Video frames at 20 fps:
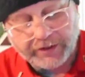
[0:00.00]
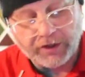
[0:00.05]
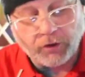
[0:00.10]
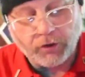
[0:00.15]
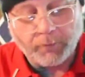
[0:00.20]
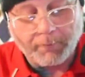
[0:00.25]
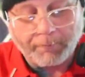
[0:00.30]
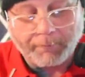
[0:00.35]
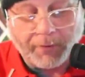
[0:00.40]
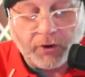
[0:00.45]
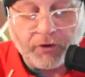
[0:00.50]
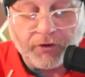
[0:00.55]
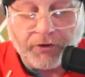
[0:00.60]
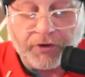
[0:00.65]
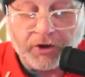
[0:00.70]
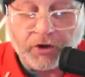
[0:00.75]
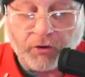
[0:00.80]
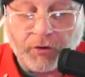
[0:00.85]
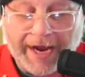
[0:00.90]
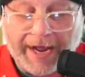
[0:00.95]
you don't burn
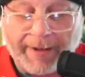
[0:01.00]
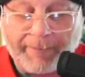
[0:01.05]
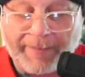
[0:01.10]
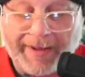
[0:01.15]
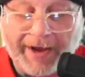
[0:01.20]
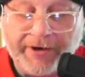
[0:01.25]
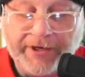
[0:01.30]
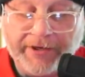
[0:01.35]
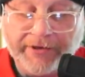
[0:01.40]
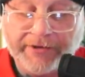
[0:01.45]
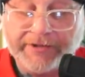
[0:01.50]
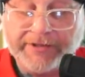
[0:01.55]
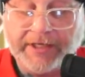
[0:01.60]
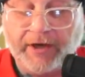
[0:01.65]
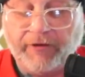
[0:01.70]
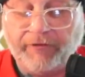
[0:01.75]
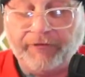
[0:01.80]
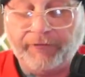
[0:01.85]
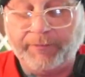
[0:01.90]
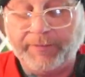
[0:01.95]
the crap out of
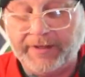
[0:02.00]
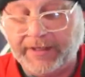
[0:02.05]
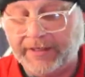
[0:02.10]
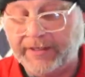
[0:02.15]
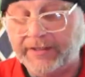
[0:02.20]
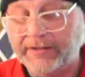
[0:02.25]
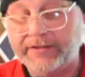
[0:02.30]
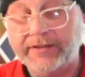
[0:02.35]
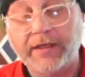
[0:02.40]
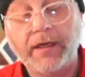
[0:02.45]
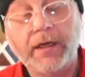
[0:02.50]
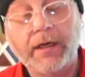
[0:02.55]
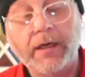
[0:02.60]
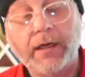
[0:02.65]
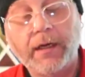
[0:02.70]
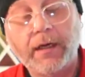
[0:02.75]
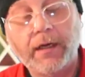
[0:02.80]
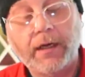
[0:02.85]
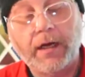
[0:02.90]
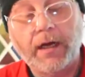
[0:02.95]
yourself because...
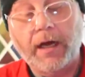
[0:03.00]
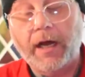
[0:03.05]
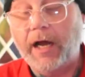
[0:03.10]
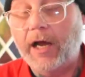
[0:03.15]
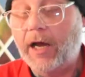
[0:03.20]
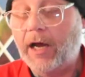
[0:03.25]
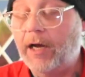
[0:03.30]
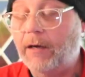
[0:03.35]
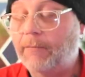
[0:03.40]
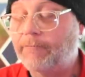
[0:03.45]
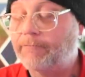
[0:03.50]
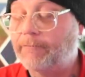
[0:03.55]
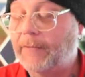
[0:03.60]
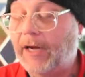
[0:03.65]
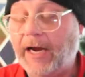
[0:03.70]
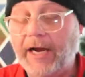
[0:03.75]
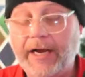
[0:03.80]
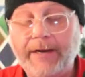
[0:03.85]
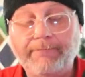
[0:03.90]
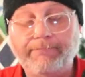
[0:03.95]
I'm
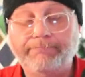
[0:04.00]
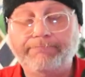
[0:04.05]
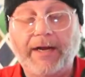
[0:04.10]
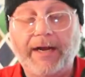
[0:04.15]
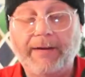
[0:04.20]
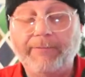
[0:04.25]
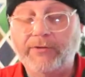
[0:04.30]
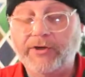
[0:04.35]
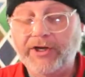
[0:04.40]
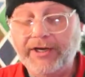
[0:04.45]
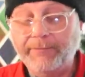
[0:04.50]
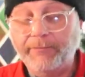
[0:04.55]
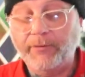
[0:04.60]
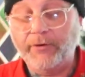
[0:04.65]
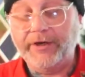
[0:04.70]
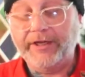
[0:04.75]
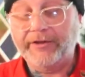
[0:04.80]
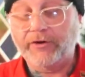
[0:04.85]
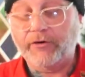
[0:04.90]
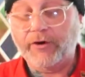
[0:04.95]
good at
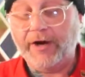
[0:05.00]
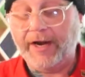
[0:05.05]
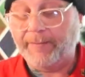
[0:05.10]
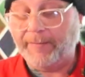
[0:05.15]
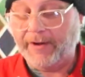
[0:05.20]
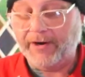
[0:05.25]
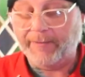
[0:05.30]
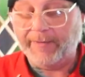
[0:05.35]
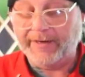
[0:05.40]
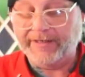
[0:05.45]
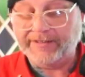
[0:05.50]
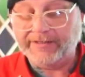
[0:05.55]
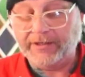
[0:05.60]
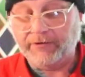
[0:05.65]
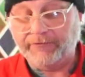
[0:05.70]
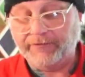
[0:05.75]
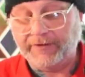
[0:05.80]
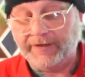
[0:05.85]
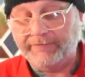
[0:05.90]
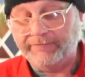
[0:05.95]
burning the crap out of
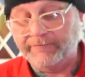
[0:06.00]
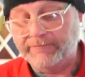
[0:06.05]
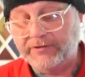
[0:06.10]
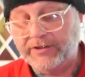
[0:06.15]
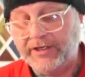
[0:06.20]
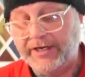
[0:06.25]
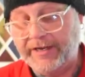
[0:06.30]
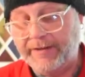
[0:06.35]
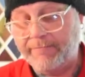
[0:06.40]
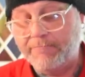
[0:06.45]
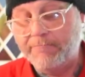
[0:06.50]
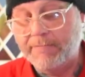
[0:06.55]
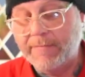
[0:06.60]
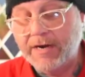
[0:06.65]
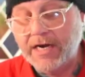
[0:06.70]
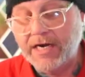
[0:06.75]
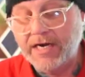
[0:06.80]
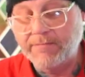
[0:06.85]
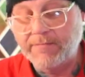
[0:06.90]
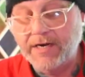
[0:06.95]
myself. I've done it
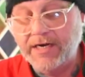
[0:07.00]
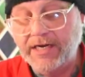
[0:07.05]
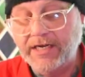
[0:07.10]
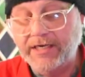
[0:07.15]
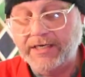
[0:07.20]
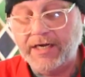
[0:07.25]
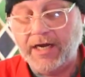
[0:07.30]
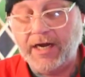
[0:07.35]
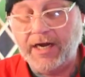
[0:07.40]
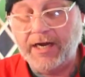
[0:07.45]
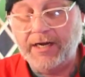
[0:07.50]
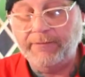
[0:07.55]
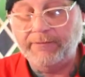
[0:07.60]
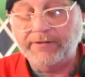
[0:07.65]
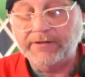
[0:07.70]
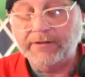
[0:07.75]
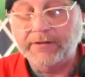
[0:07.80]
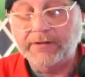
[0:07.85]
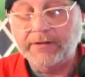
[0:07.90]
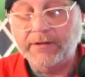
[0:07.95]
many, many
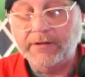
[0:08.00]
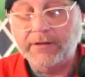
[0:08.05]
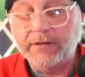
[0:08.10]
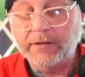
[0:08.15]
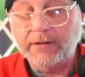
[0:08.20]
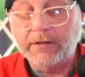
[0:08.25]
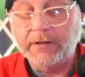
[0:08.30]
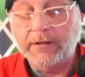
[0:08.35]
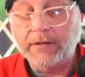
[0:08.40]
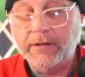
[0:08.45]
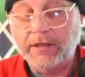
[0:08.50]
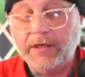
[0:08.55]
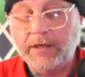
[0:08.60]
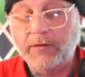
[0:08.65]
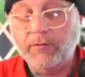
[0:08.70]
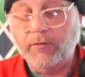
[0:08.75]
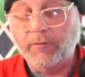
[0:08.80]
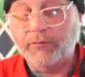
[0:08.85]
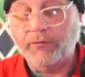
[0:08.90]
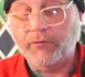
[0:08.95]
times
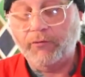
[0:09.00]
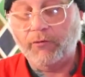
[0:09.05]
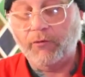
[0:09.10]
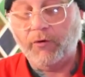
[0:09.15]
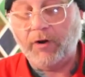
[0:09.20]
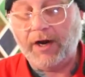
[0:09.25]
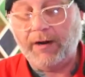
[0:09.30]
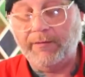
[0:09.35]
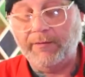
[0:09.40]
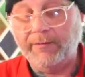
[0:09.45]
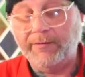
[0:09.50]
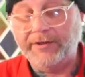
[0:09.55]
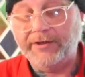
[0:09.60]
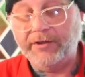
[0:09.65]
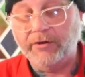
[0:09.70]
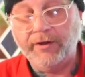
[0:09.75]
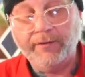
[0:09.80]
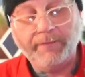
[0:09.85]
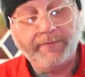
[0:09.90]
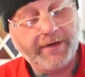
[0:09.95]
and will probably
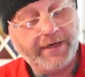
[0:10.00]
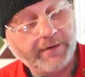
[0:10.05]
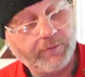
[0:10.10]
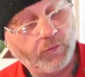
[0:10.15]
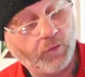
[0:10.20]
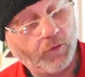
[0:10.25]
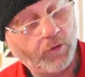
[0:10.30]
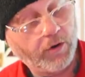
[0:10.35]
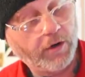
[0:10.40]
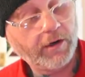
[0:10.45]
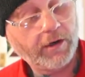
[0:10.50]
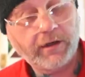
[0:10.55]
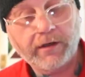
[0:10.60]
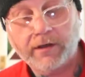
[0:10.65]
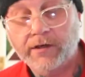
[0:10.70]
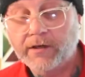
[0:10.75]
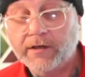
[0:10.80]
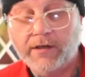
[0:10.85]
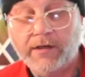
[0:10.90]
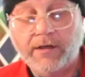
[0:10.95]
do it many more.
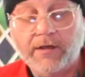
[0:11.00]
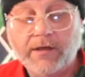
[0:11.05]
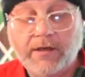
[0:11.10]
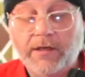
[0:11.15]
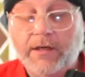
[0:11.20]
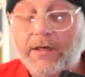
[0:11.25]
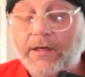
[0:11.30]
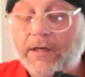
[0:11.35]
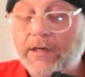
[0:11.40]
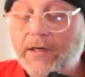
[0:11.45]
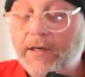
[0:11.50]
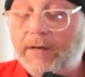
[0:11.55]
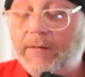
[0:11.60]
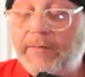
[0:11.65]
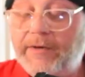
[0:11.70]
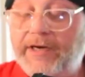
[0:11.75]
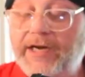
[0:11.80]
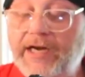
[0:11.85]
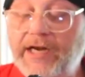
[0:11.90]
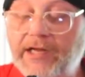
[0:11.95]

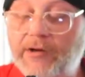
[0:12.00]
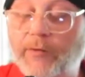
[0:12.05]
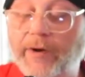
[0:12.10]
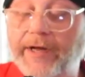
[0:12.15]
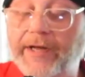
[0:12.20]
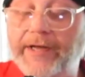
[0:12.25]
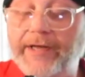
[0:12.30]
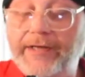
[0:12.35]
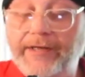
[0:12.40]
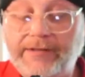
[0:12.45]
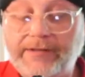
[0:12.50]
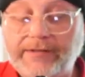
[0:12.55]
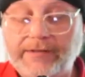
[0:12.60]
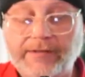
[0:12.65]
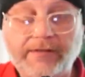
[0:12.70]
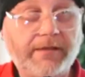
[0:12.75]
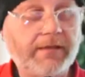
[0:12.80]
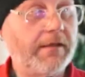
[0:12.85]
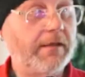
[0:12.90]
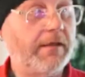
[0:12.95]
But anyways,